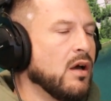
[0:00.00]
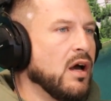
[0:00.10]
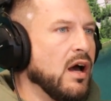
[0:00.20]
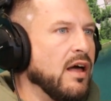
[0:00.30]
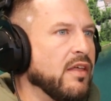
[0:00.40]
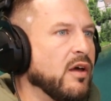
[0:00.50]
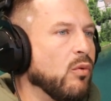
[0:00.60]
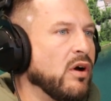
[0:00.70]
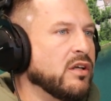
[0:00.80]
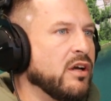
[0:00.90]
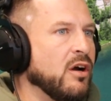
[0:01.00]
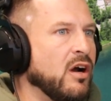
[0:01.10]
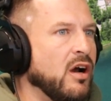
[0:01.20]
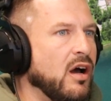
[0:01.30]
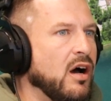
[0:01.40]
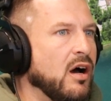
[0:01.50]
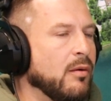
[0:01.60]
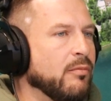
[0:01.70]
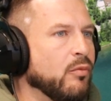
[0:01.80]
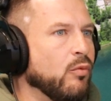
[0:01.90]
And then one year,
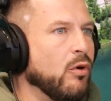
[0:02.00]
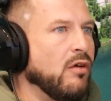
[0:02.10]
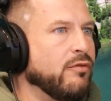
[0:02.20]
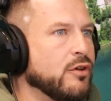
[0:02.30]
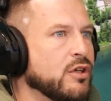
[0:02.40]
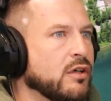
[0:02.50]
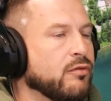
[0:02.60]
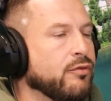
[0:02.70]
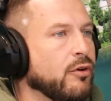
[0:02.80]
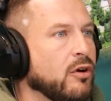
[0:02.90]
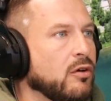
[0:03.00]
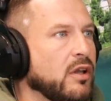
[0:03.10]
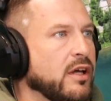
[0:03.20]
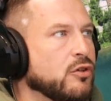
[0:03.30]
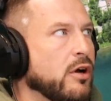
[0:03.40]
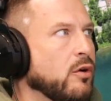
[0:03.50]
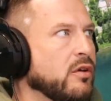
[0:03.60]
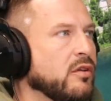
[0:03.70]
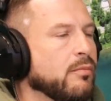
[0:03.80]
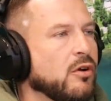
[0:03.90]
we're all fishing for lake trout
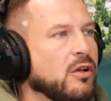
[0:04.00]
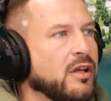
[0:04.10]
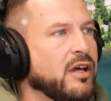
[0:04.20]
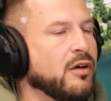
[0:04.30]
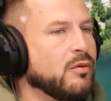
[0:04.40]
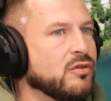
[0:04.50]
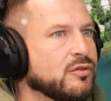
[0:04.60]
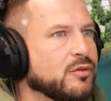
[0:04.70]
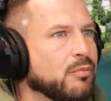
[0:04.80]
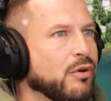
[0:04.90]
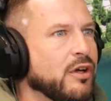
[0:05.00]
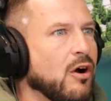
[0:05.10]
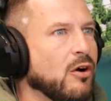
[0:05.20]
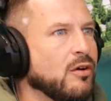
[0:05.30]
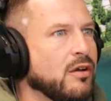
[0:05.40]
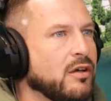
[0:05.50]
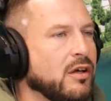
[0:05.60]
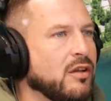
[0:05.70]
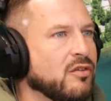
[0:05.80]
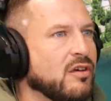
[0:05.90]
in the middle of the lake, which is pretty hard
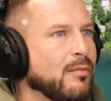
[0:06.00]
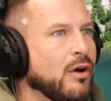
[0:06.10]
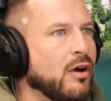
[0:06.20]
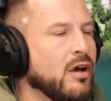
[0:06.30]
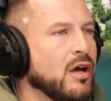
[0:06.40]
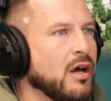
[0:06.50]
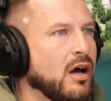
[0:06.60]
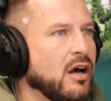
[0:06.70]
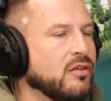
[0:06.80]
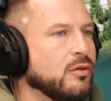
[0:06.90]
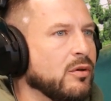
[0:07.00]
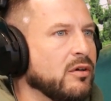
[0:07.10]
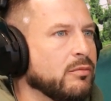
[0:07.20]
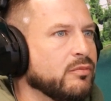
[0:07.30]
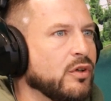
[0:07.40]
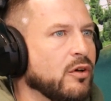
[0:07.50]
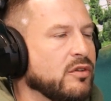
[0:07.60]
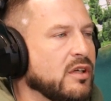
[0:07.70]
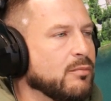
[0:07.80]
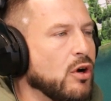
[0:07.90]
in summer. So we're,
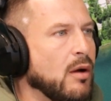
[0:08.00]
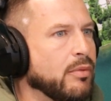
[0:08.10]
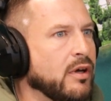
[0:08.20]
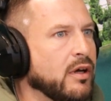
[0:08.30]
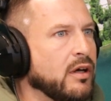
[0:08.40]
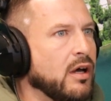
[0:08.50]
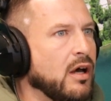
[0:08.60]
deep dropping.